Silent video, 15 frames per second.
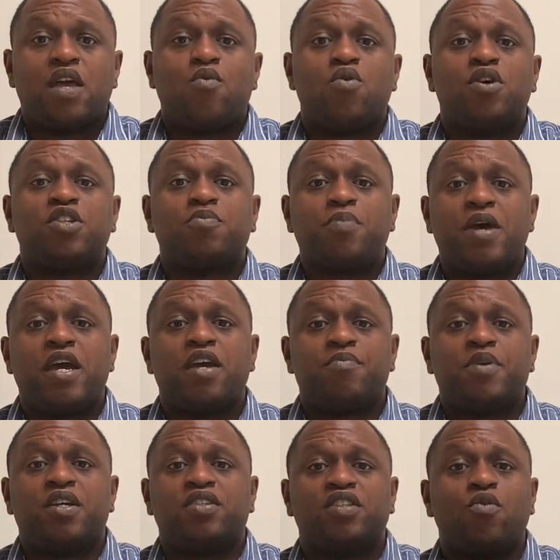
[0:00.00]
to pay it because they
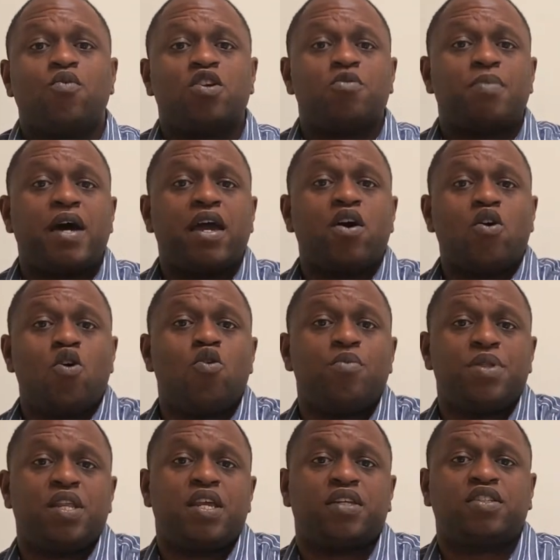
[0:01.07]
want to buy a home in the next
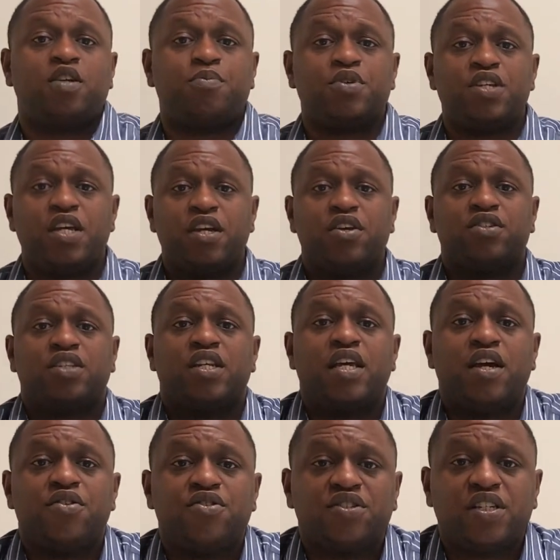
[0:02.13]
couple of years, and they
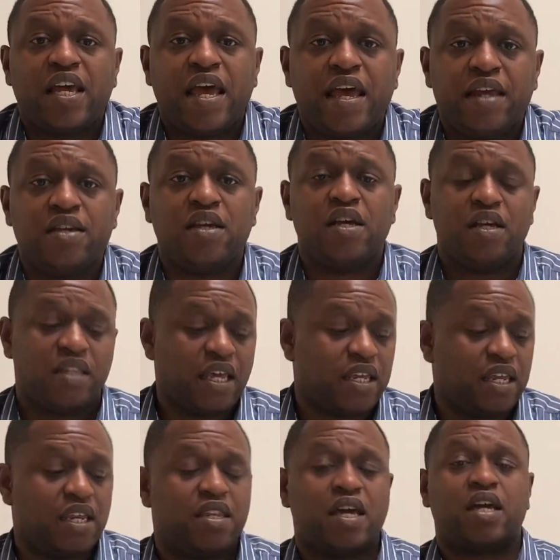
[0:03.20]
understand that getting that
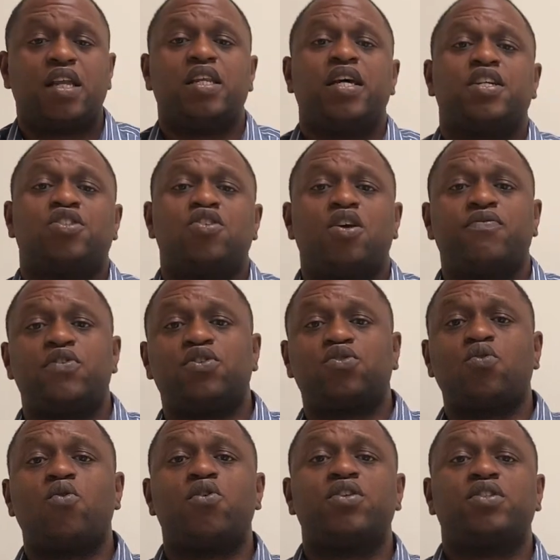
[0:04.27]
collection off their score is
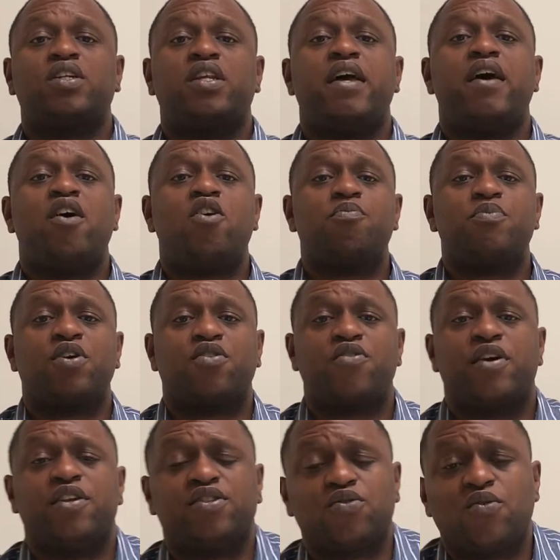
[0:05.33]
going to help their credit score
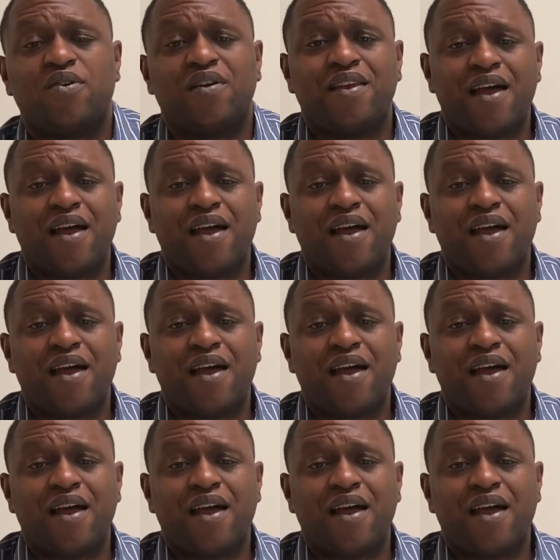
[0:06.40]
a lot.